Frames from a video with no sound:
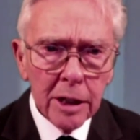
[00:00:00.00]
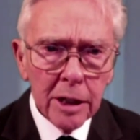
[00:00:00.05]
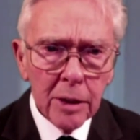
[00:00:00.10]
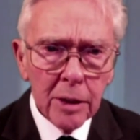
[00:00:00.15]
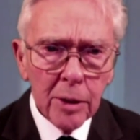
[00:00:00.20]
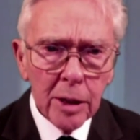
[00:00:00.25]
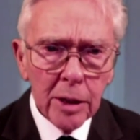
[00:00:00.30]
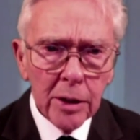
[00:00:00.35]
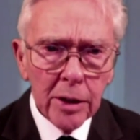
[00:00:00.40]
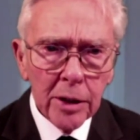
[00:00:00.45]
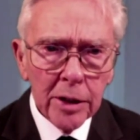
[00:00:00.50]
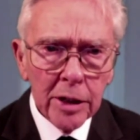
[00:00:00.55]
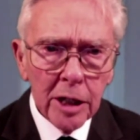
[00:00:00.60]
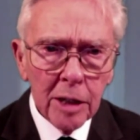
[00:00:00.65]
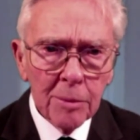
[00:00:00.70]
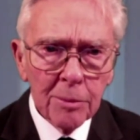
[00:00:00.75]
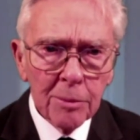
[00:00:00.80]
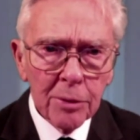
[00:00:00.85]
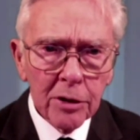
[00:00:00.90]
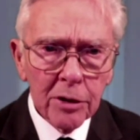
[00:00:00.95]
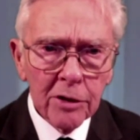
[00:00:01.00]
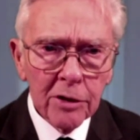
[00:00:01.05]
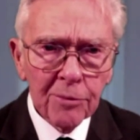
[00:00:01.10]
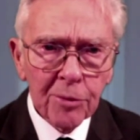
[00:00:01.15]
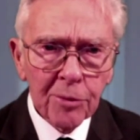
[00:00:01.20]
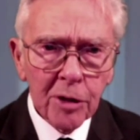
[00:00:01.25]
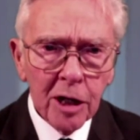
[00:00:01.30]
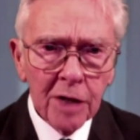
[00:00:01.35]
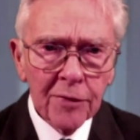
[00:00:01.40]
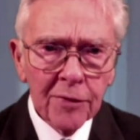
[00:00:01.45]
There are a number
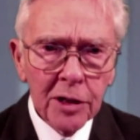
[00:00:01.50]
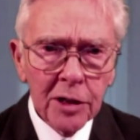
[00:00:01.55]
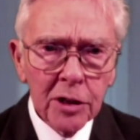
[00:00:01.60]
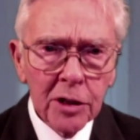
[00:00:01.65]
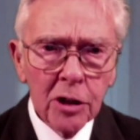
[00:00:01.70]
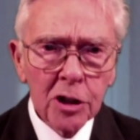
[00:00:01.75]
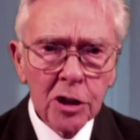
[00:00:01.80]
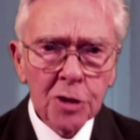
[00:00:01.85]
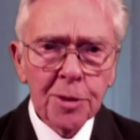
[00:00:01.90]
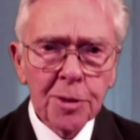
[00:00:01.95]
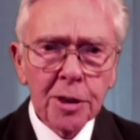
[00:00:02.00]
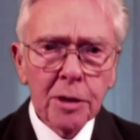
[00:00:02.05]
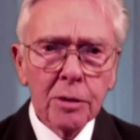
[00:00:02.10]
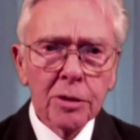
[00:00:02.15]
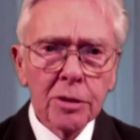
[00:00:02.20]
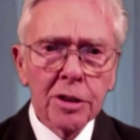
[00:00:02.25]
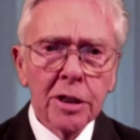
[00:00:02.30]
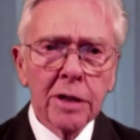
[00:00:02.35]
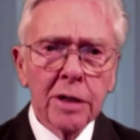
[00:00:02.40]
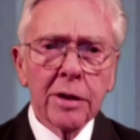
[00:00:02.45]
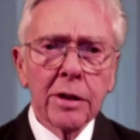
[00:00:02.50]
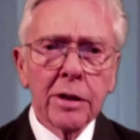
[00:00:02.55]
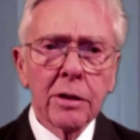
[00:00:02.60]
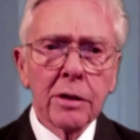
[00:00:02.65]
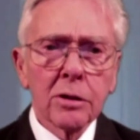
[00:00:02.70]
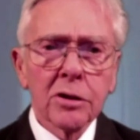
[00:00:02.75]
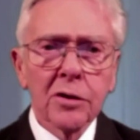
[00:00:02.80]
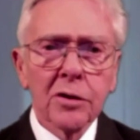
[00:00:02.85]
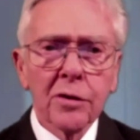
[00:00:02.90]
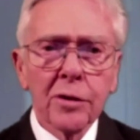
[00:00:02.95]
of private hospitals in
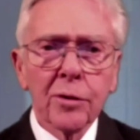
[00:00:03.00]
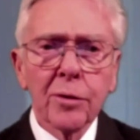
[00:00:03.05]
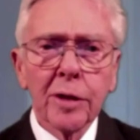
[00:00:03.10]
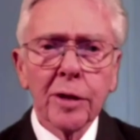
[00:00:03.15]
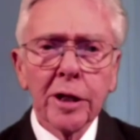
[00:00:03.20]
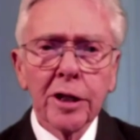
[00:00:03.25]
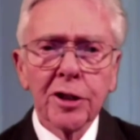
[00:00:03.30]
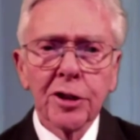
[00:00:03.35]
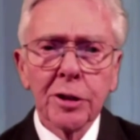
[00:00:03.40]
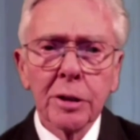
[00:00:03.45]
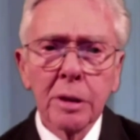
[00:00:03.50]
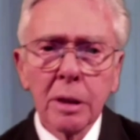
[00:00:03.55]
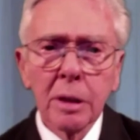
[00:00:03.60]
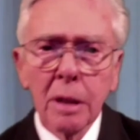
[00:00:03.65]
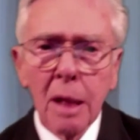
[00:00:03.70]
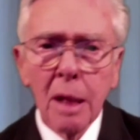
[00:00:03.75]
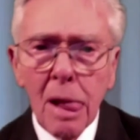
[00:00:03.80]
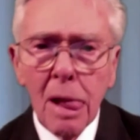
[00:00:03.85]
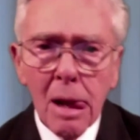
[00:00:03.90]
the Oxford region